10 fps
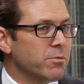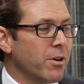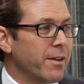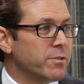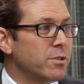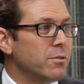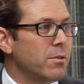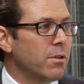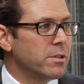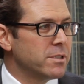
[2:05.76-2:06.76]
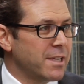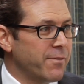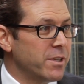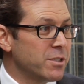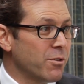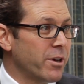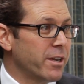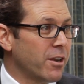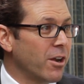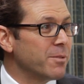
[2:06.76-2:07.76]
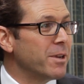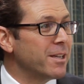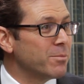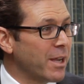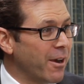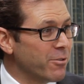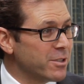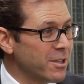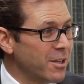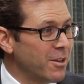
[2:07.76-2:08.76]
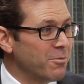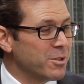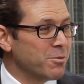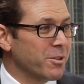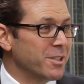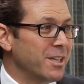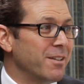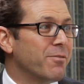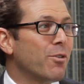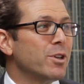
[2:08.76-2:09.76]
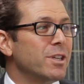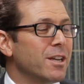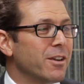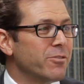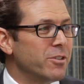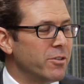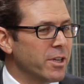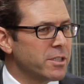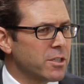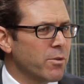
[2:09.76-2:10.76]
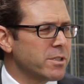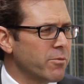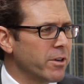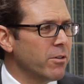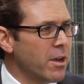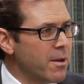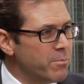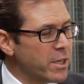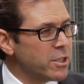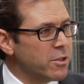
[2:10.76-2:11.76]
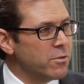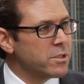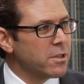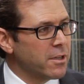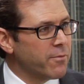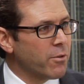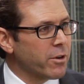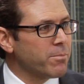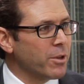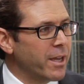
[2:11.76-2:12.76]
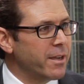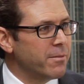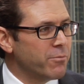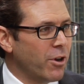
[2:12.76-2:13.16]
as we'll have 2 70-story condominium towers, which will contain 1,400 units. So it's a real mixed-use, live, work, play